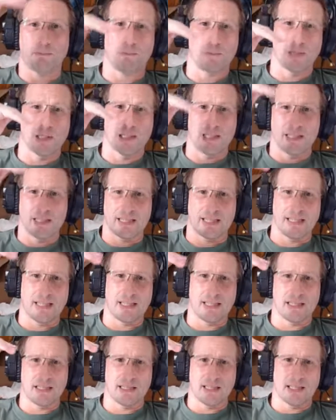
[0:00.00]

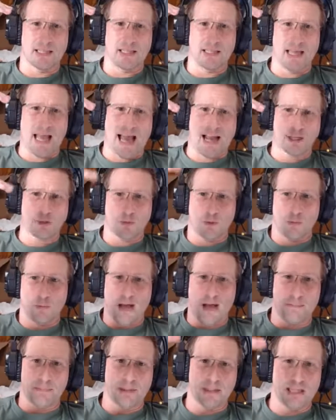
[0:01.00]
the actual
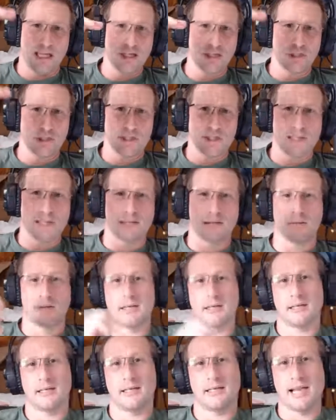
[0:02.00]
population is
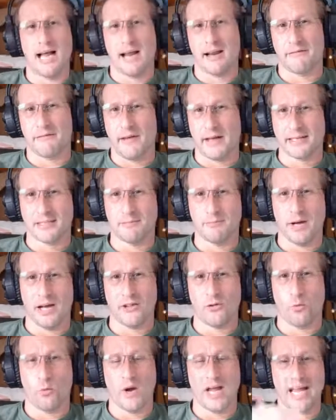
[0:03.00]
not affected by
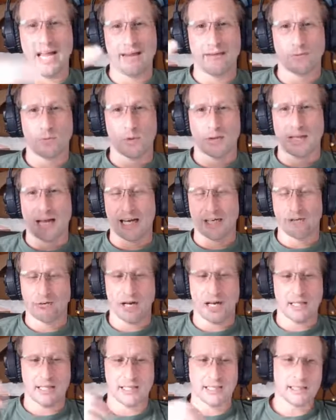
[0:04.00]
the waves with
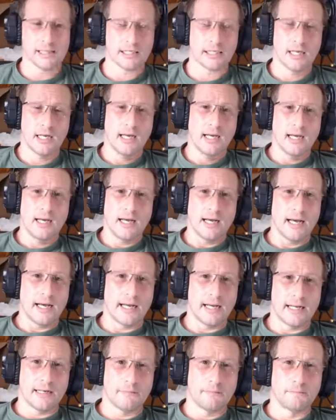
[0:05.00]
hydraulics.
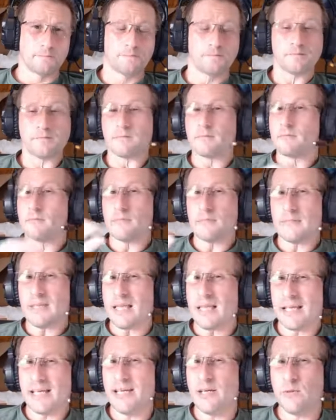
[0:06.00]

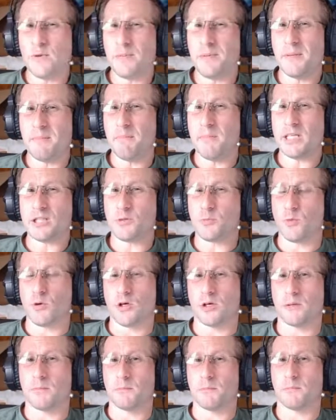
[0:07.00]
It would be much
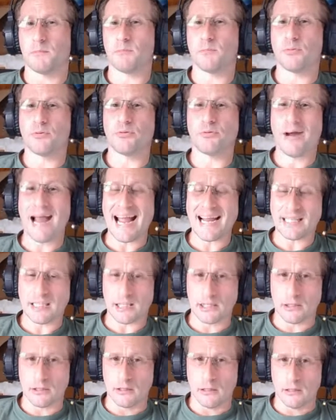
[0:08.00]
more
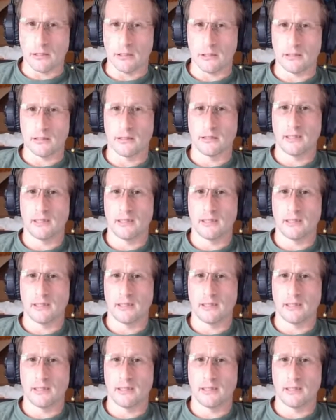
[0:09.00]
practical